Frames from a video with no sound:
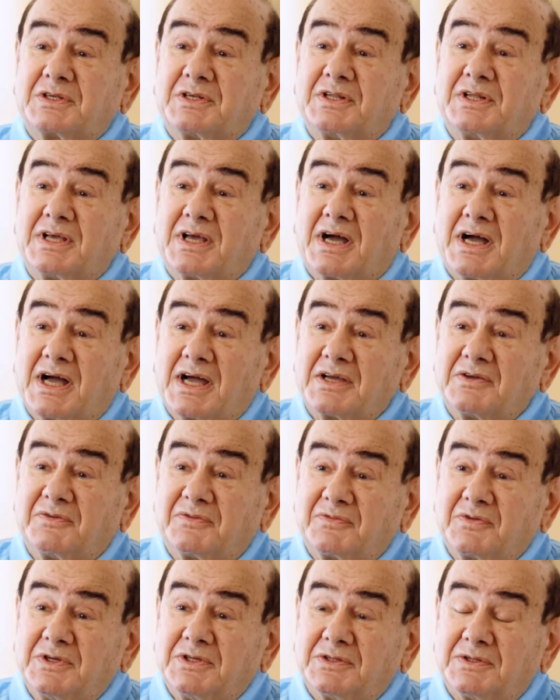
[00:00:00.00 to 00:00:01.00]
in the eye
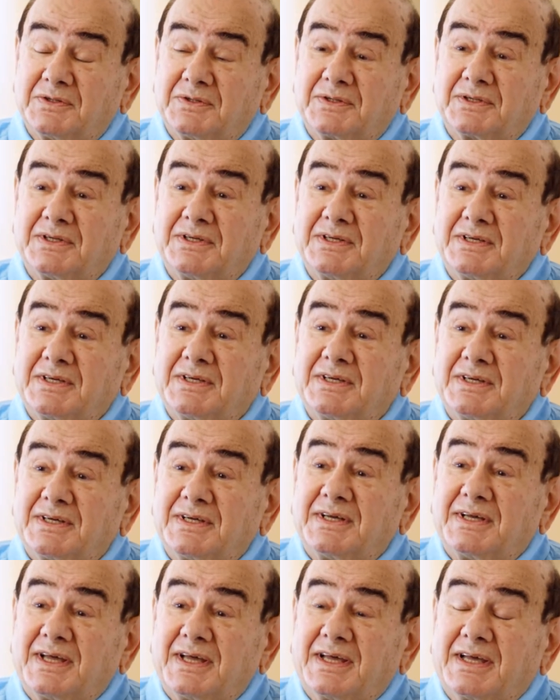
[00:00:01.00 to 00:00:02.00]
field,
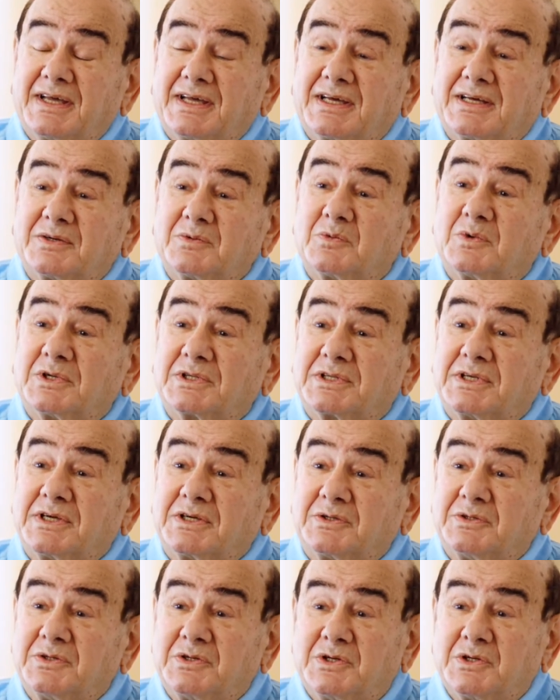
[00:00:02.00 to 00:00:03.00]
and what they
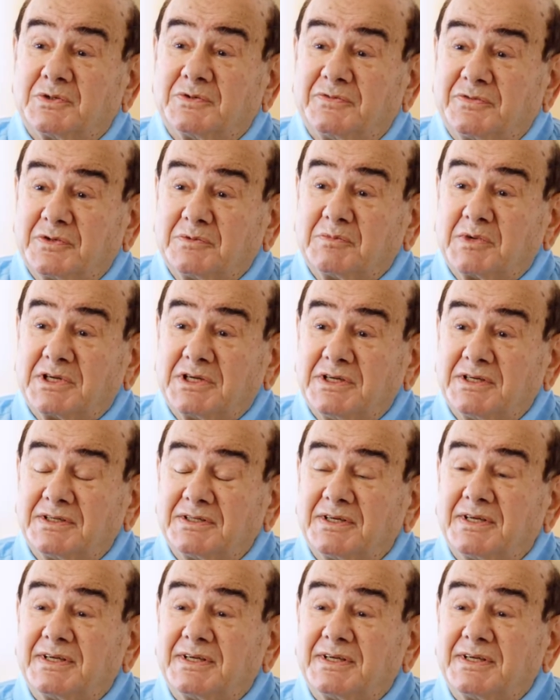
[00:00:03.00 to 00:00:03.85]
could do for me.